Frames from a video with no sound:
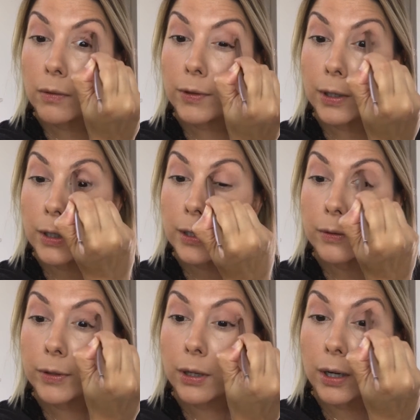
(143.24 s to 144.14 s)
of the
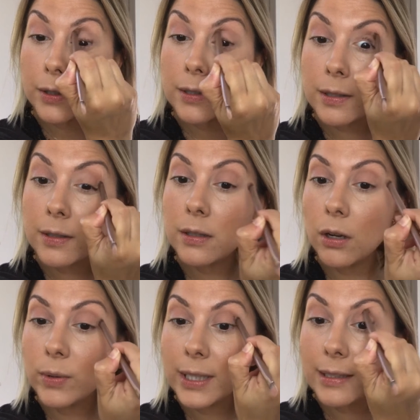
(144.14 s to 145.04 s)
eye. This is
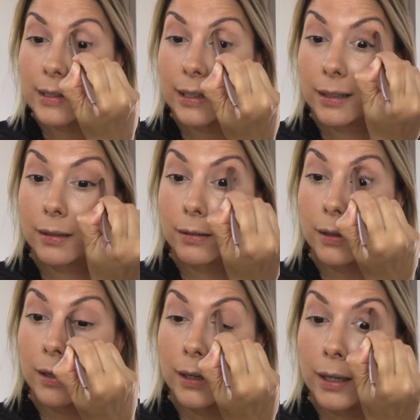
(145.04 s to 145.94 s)
so easy.
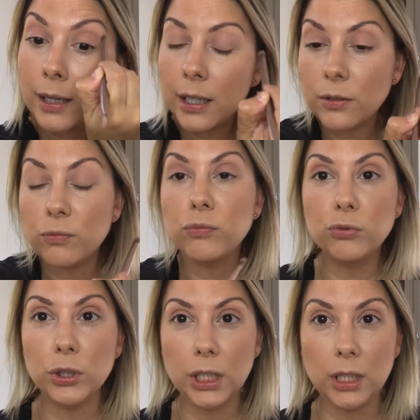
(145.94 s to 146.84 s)
It's
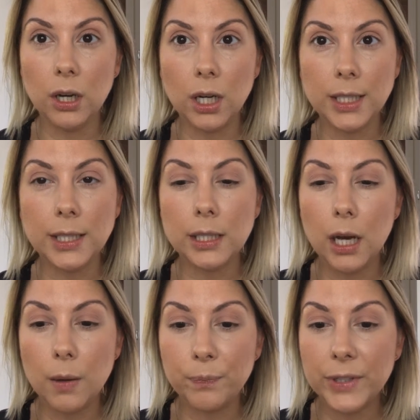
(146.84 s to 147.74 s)
really nice
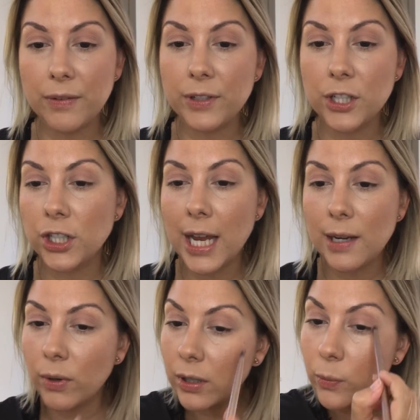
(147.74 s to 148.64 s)
definition.
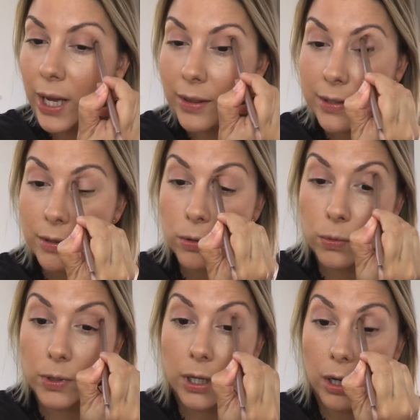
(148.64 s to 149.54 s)
Anyone can wear this,
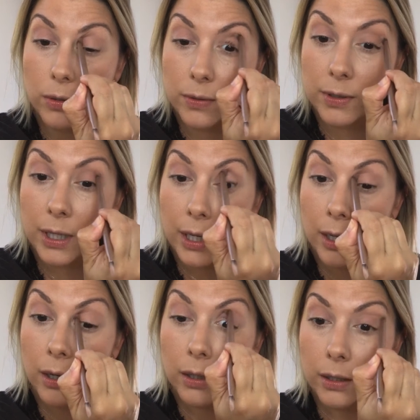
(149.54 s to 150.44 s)
cool tones,
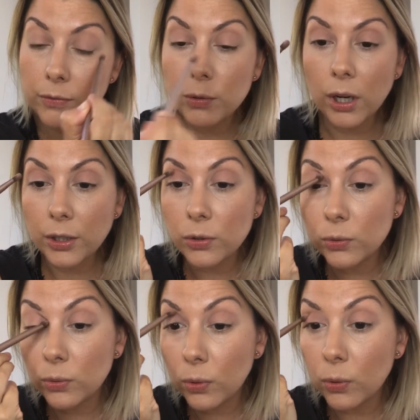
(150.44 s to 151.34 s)
if you like
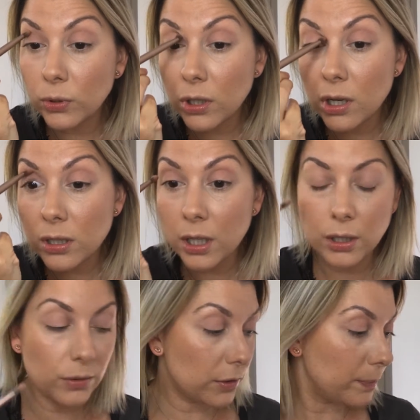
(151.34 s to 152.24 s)
cool or dark
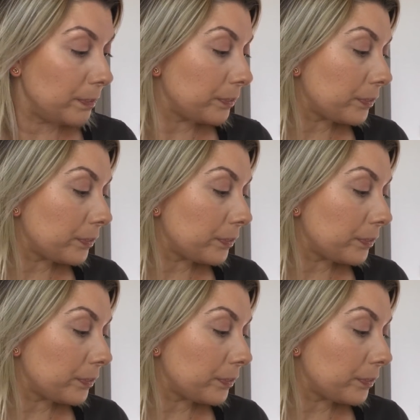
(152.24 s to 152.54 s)
tones.